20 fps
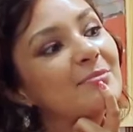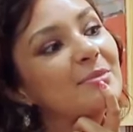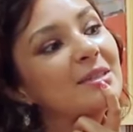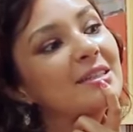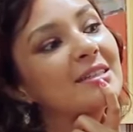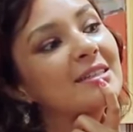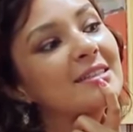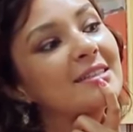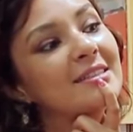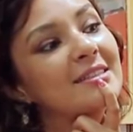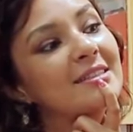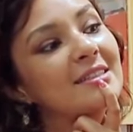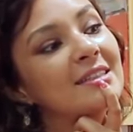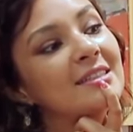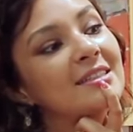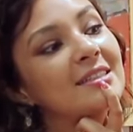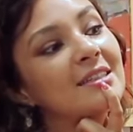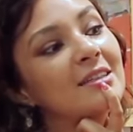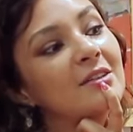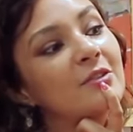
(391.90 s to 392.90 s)
because
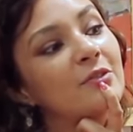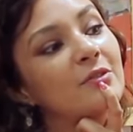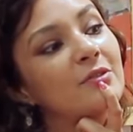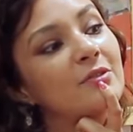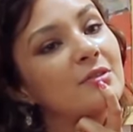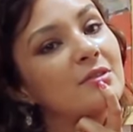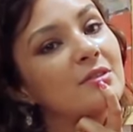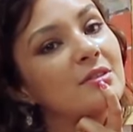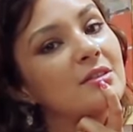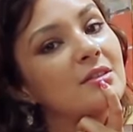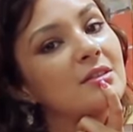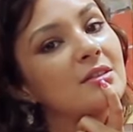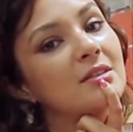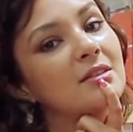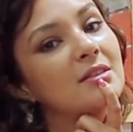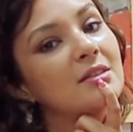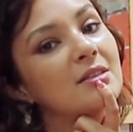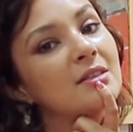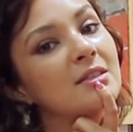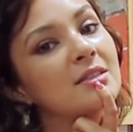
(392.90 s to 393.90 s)
it's
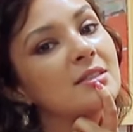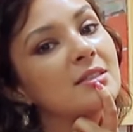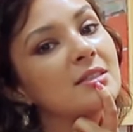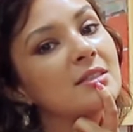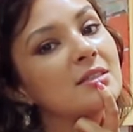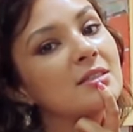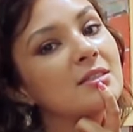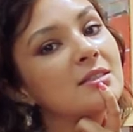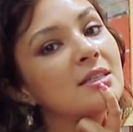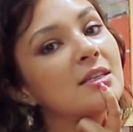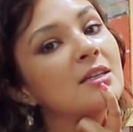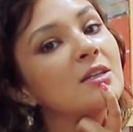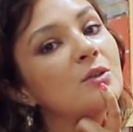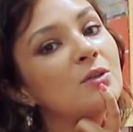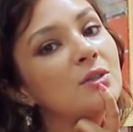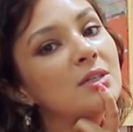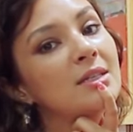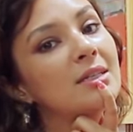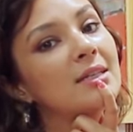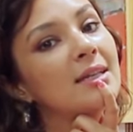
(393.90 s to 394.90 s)
a
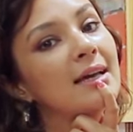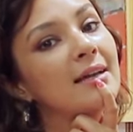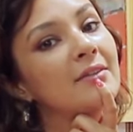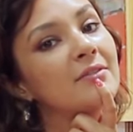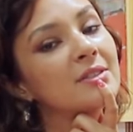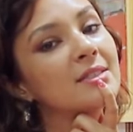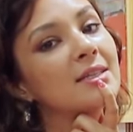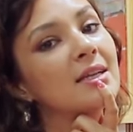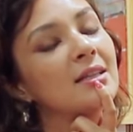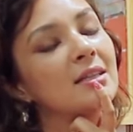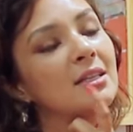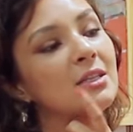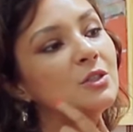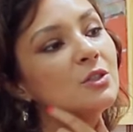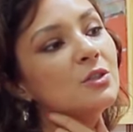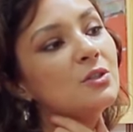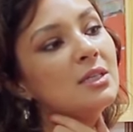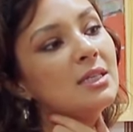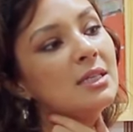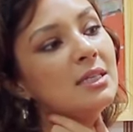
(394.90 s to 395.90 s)
secluded lifestyle that
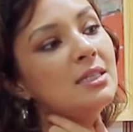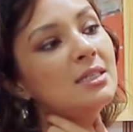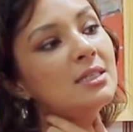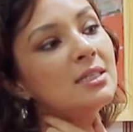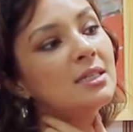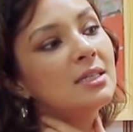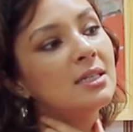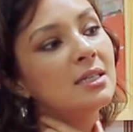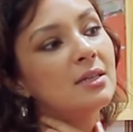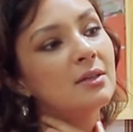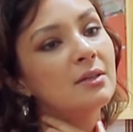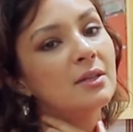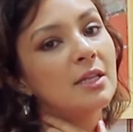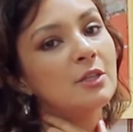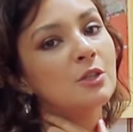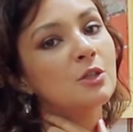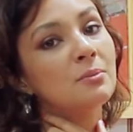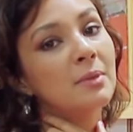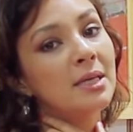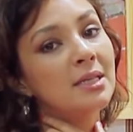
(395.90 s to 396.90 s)
you lead,
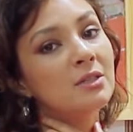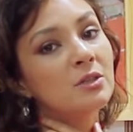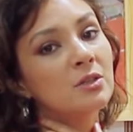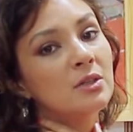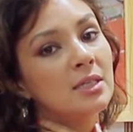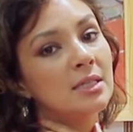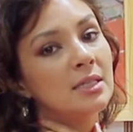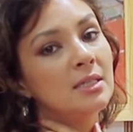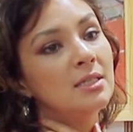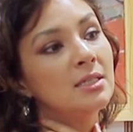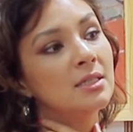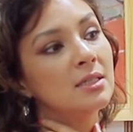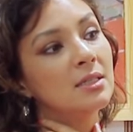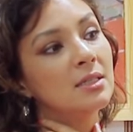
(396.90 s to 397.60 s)
that you're meant to lead.